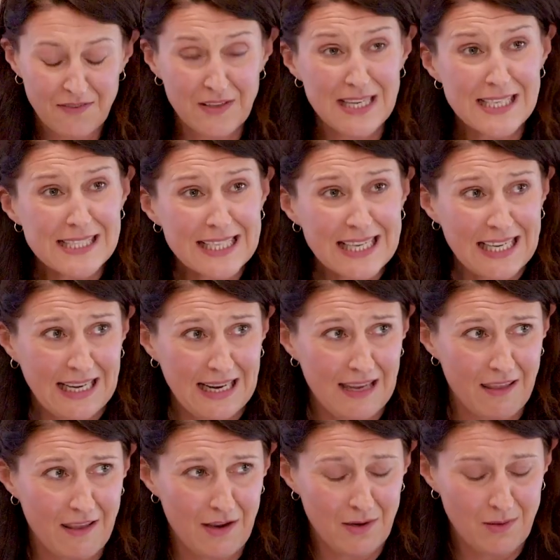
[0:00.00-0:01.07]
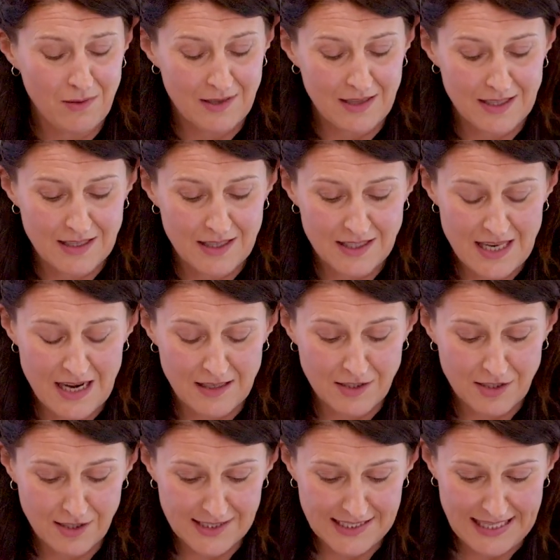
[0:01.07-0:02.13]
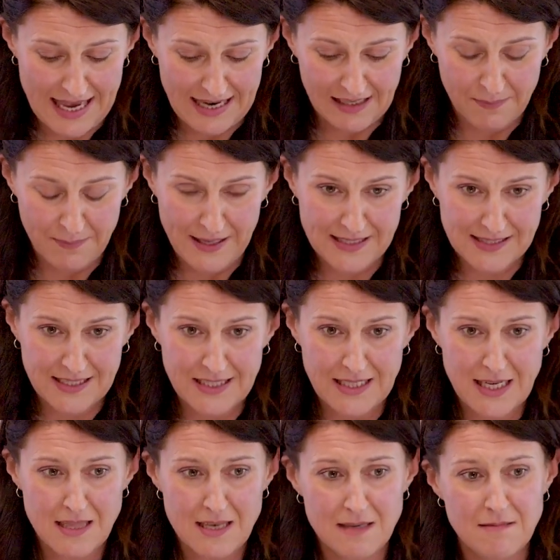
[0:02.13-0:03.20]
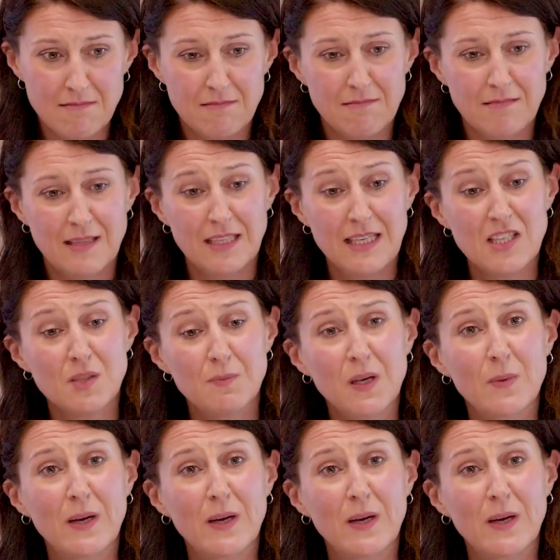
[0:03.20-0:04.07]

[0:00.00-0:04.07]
If it is clear, though, that the tenant does lack capacity, then there need to be